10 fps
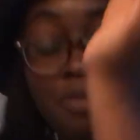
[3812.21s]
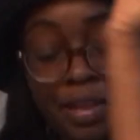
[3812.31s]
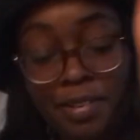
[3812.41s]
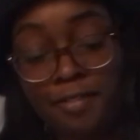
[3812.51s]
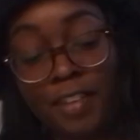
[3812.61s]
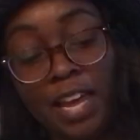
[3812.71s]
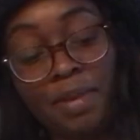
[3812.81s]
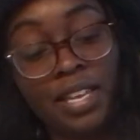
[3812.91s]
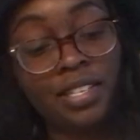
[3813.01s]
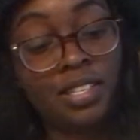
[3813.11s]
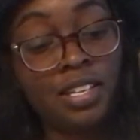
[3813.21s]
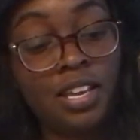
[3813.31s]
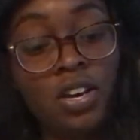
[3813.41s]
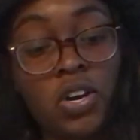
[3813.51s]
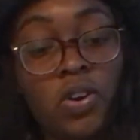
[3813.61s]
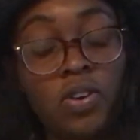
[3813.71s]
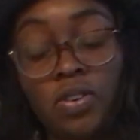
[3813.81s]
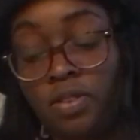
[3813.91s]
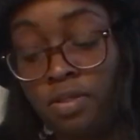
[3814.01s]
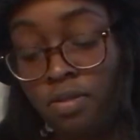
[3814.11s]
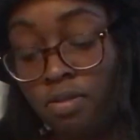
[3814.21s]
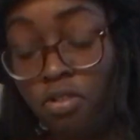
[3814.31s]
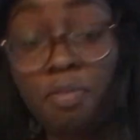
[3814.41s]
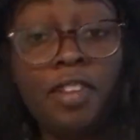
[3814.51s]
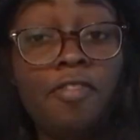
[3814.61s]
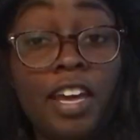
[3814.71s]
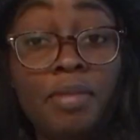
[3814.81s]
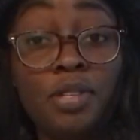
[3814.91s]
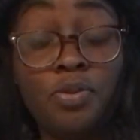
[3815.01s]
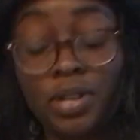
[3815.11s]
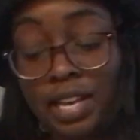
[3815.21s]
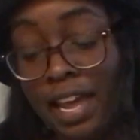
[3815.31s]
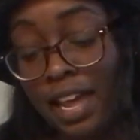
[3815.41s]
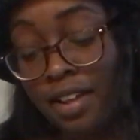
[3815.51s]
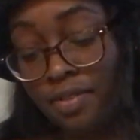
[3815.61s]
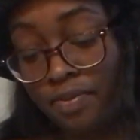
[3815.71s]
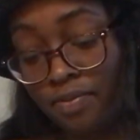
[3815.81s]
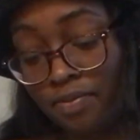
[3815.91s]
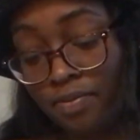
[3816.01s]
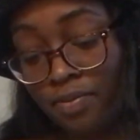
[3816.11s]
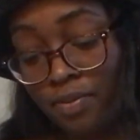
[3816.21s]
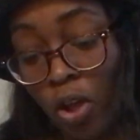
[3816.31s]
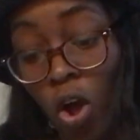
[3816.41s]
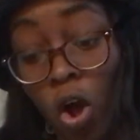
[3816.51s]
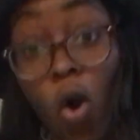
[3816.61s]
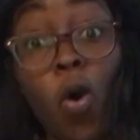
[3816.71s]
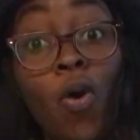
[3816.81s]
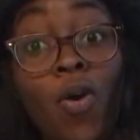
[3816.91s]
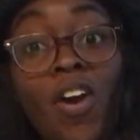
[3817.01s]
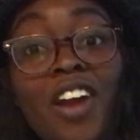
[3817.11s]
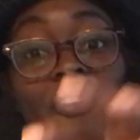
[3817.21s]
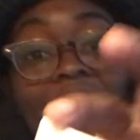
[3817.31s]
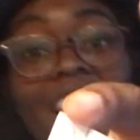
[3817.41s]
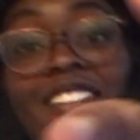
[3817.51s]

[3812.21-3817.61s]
may be famous or be famous one day. Oh, we have